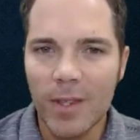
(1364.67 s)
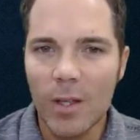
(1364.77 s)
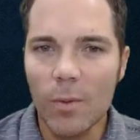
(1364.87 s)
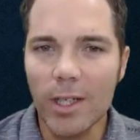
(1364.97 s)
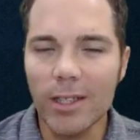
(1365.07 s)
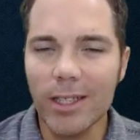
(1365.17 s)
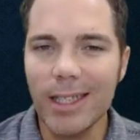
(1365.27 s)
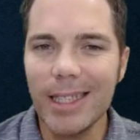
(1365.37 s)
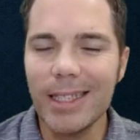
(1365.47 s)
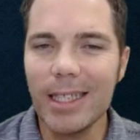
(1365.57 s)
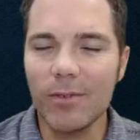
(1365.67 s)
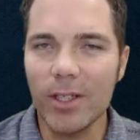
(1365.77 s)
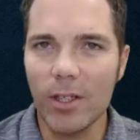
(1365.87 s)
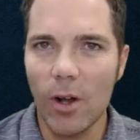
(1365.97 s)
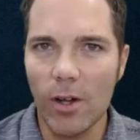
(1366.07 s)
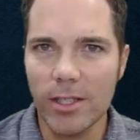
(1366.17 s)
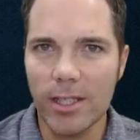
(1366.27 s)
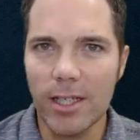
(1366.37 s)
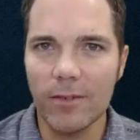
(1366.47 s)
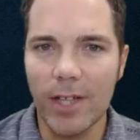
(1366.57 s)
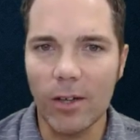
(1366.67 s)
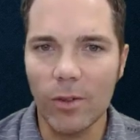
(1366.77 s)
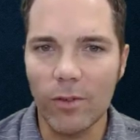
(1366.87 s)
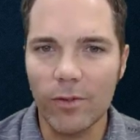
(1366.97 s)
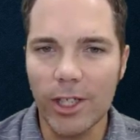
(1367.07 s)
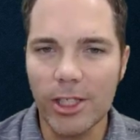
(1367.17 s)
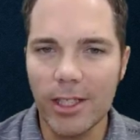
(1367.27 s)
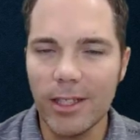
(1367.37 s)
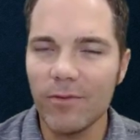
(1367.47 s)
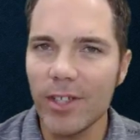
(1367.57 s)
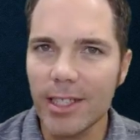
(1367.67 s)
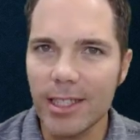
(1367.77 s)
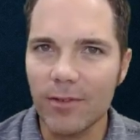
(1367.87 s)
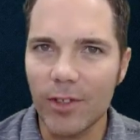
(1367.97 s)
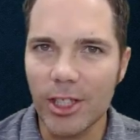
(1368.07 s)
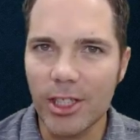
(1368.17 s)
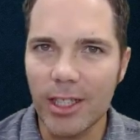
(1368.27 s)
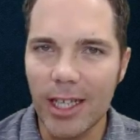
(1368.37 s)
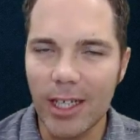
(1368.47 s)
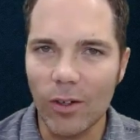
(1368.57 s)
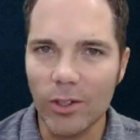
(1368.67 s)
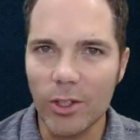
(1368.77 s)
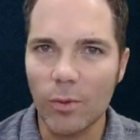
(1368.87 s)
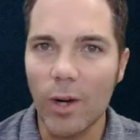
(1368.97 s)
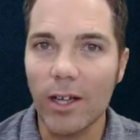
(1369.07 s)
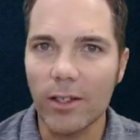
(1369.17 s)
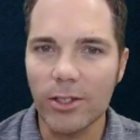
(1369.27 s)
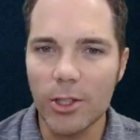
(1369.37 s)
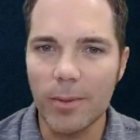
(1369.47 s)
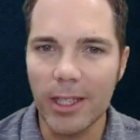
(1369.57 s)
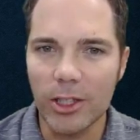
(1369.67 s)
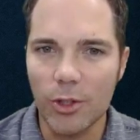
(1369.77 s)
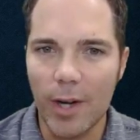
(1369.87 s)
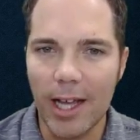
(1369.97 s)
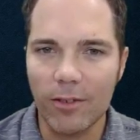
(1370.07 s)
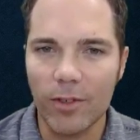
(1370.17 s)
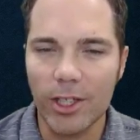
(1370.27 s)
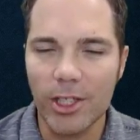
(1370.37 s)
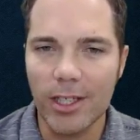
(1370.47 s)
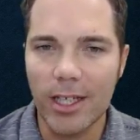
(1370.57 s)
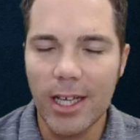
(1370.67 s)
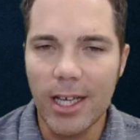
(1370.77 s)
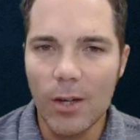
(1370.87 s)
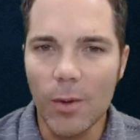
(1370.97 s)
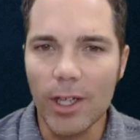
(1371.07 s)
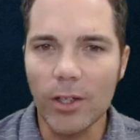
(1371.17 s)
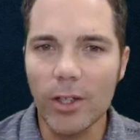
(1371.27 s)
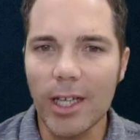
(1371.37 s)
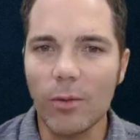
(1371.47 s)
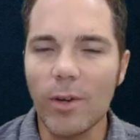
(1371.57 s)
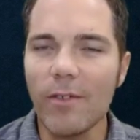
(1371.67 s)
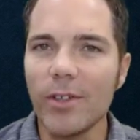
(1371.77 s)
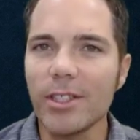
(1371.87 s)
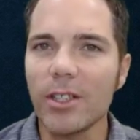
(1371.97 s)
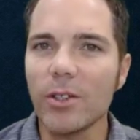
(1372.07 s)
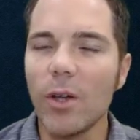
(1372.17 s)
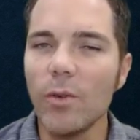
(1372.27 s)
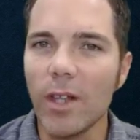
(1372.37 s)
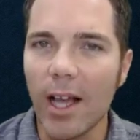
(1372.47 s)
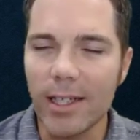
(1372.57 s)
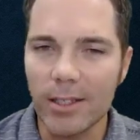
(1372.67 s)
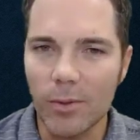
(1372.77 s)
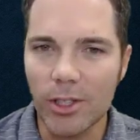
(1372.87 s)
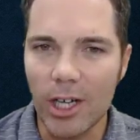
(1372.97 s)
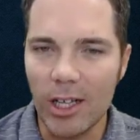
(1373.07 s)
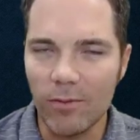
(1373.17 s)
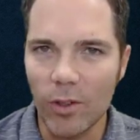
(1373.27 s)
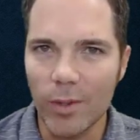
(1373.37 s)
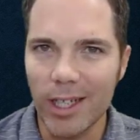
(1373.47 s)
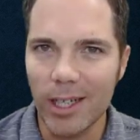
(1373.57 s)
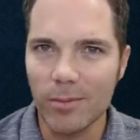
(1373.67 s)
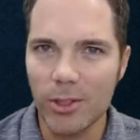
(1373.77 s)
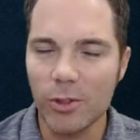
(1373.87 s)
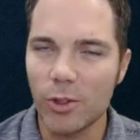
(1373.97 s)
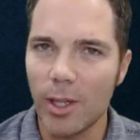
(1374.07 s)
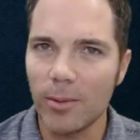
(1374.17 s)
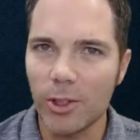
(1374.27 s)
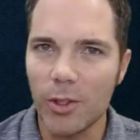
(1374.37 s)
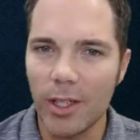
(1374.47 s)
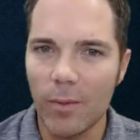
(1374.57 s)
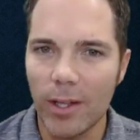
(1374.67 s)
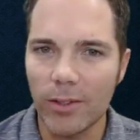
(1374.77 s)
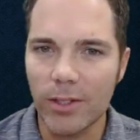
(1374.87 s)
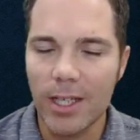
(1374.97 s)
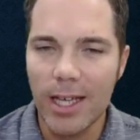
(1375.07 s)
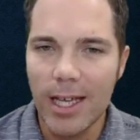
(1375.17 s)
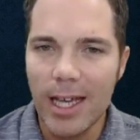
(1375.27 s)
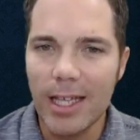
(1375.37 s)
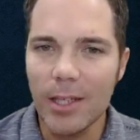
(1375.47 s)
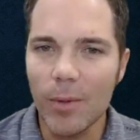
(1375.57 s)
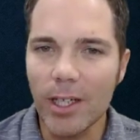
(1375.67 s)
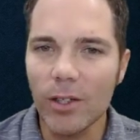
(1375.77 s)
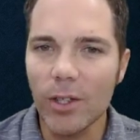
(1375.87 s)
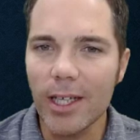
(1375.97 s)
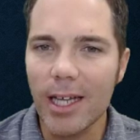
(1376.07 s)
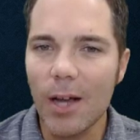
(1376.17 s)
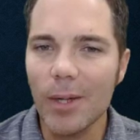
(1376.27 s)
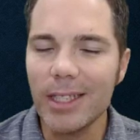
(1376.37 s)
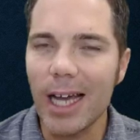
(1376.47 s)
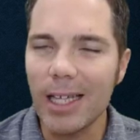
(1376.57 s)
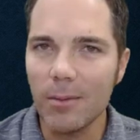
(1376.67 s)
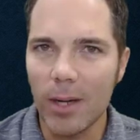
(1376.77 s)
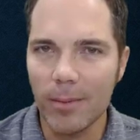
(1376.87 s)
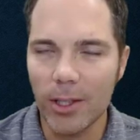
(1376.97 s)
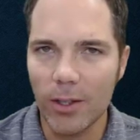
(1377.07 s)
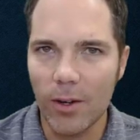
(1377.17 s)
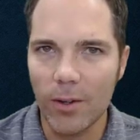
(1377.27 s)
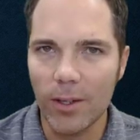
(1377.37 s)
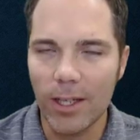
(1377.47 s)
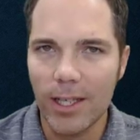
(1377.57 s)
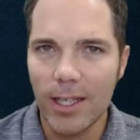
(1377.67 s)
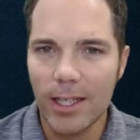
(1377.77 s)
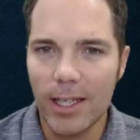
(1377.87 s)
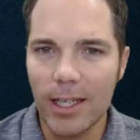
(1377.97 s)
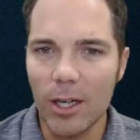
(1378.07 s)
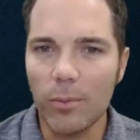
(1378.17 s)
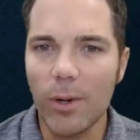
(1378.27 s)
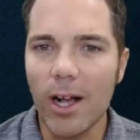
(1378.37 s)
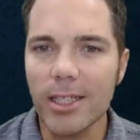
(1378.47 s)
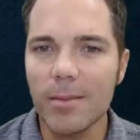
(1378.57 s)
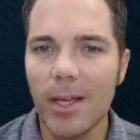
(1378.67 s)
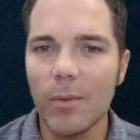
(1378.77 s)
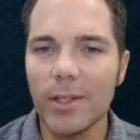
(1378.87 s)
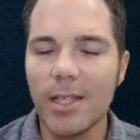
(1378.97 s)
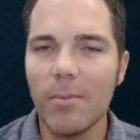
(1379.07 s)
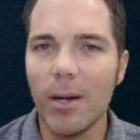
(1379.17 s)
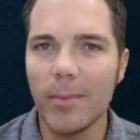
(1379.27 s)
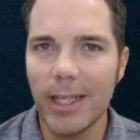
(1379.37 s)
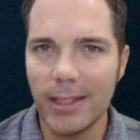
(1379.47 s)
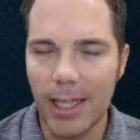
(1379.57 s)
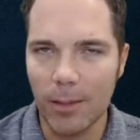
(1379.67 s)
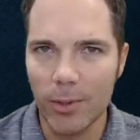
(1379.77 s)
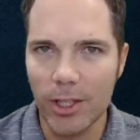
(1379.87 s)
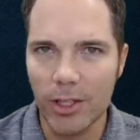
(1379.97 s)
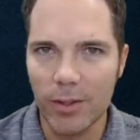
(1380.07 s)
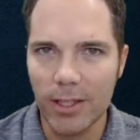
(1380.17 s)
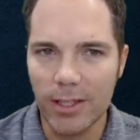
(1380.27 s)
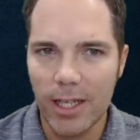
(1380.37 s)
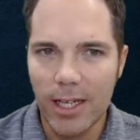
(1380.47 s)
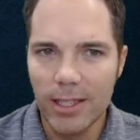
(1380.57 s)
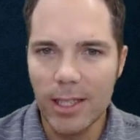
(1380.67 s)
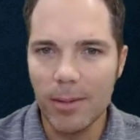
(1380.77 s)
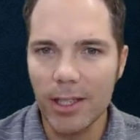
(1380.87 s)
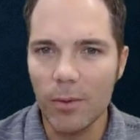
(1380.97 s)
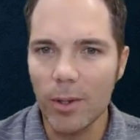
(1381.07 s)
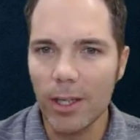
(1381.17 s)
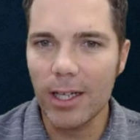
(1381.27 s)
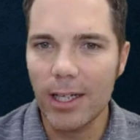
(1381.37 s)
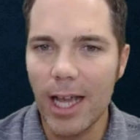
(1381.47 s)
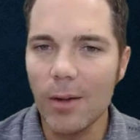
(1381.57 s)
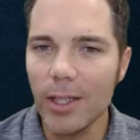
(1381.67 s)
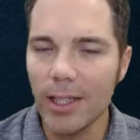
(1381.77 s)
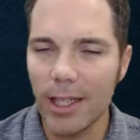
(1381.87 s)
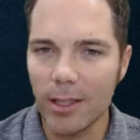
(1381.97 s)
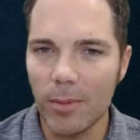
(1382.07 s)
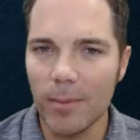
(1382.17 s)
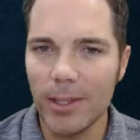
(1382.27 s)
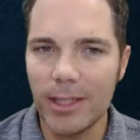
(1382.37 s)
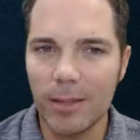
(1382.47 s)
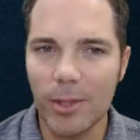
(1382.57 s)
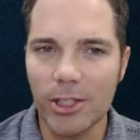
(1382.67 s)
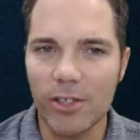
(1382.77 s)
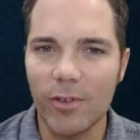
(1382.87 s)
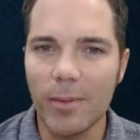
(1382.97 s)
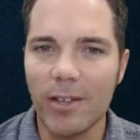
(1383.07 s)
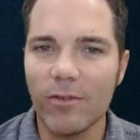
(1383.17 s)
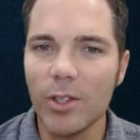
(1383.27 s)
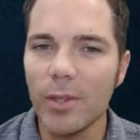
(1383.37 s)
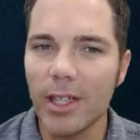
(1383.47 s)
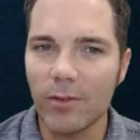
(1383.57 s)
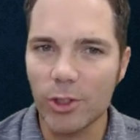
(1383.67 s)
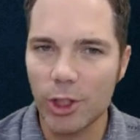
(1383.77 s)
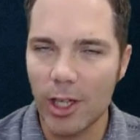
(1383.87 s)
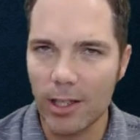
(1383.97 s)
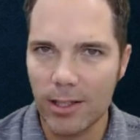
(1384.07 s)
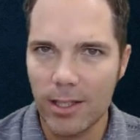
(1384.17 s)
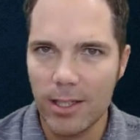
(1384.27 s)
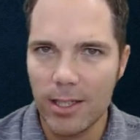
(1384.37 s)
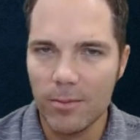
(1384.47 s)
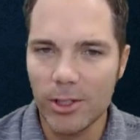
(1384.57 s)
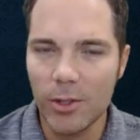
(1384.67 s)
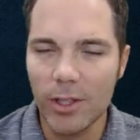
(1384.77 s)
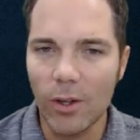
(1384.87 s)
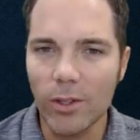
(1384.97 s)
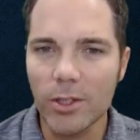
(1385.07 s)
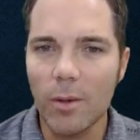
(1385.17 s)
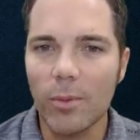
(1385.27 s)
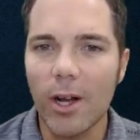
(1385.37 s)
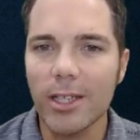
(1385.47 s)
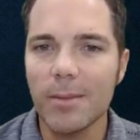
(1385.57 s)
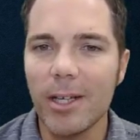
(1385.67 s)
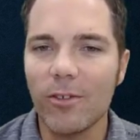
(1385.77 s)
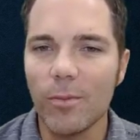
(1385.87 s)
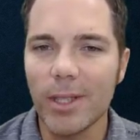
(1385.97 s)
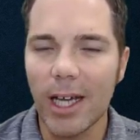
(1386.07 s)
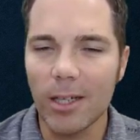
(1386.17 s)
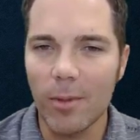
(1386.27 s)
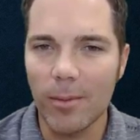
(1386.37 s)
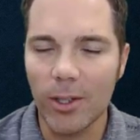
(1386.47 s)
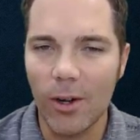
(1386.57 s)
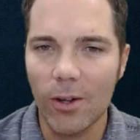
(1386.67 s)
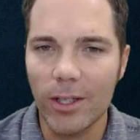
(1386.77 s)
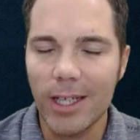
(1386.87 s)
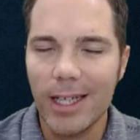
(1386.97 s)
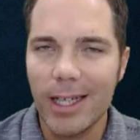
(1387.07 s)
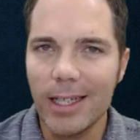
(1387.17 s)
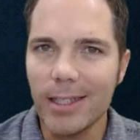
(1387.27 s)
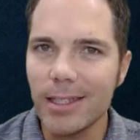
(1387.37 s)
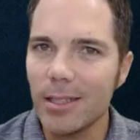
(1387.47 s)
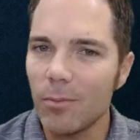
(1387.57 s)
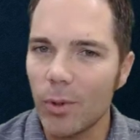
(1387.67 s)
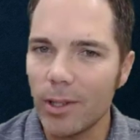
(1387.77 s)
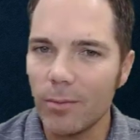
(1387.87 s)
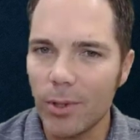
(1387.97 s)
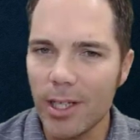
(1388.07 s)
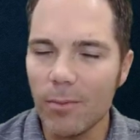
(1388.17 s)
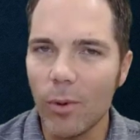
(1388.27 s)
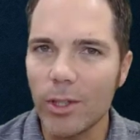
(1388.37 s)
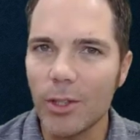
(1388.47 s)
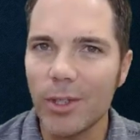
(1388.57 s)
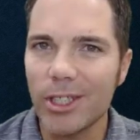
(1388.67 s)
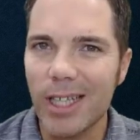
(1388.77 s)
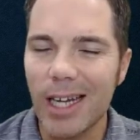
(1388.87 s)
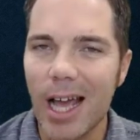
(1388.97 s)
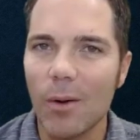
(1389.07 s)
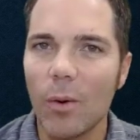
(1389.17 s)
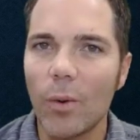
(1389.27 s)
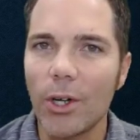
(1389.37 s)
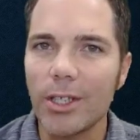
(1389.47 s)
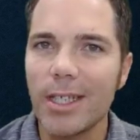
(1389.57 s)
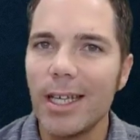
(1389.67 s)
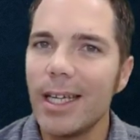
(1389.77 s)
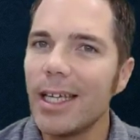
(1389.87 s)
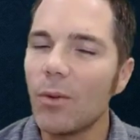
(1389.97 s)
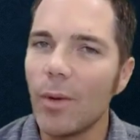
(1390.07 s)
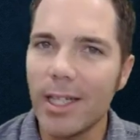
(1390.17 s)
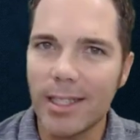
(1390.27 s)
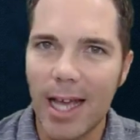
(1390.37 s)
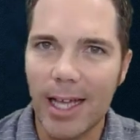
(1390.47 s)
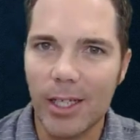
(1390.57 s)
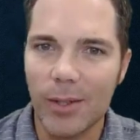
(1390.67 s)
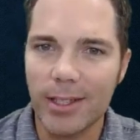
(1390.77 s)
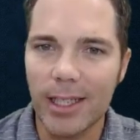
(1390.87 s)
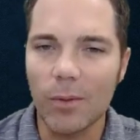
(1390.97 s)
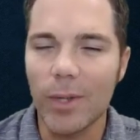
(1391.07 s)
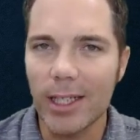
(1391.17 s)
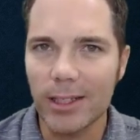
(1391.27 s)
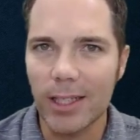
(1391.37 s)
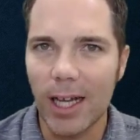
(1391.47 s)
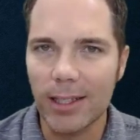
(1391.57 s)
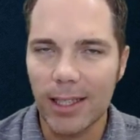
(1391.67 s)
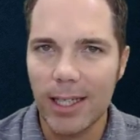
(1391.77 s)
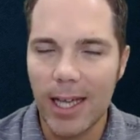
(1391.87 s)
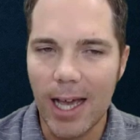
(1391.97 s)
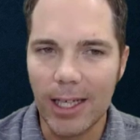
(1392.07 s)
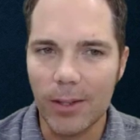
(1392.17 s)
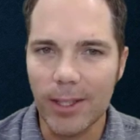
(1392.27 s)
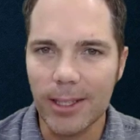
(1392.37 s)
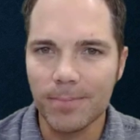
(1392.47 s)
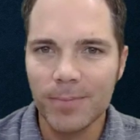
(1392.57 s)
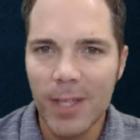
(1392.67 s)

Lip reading: We're going to look at the different causes of downhole friction, the viscous friction, and also rod-on tubing drag friction. We're going to look at reference load lines, which are helpful when it comes to troubleshooting wells. And then we're going to look at how a dynamometer card can approximate what the pump intake pressure is. Typically, we're calculating the pump intake pressure from a fluid level shot, but you can also approximate it from a dynamometer card, and this is pretty important to understand how it works and when it's accurate and when it's not accurate.